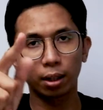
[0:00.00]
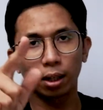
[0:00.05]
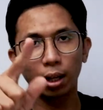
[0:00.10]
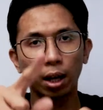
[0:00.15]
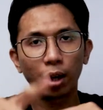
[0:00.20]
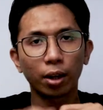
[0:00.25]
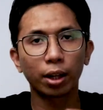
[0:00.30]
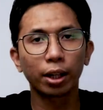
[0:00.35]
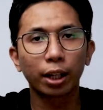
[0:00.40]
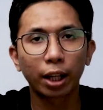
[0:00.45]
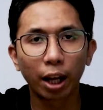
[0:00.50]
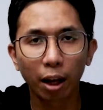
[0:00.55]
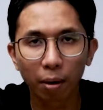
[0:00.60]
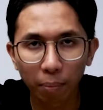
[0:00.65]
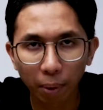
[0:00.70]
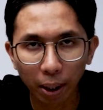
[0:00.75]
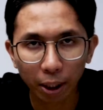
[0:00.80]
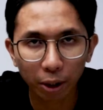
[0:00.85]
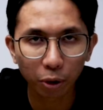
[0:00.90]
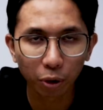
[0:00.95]
I'm gonna
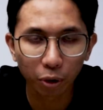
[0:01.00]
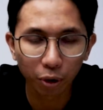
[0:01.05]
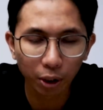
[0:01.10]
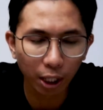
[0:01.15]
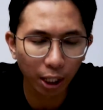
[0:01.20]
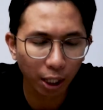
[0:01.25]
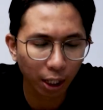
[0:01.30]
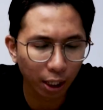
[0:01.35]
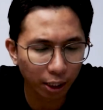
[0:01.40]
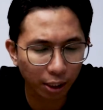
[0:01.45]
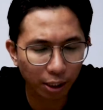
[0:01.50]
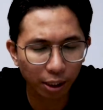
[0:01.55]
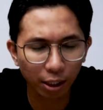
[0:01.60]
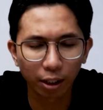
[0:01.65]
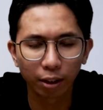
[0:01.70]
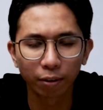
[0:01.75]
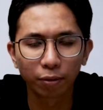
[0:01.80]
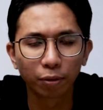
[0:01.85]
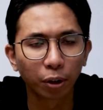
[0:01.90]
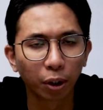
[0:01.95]
get back to you guys.
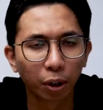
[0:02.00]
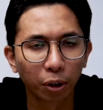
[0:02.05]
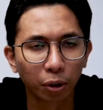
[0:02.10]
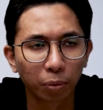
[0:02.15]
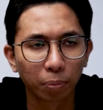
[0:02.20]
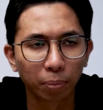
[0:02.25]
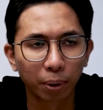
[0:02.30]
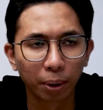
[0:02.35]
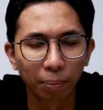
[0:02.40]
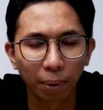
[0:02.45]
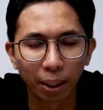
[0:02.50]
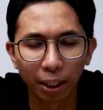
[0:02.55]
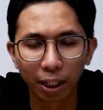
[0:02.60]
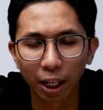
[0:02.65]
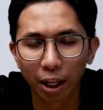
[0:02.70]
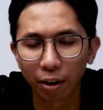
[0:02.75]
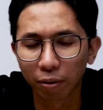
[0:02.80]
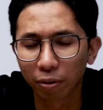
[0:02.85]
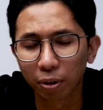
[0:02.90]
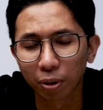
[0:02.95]
I forgot to bring my
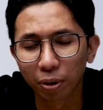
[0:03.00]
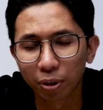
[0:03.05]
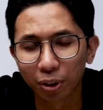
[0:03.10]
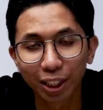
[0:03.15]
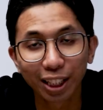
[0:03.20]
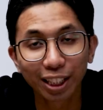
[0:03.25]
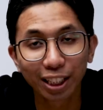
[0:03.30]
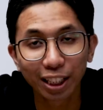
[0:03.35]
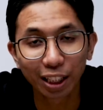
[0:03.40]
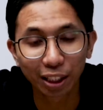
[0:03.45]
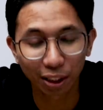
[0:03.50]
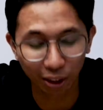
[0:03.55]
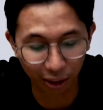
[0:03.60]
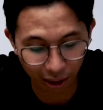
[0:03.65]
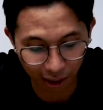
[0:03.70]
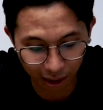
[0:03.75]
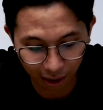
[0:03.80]
knife or scissors.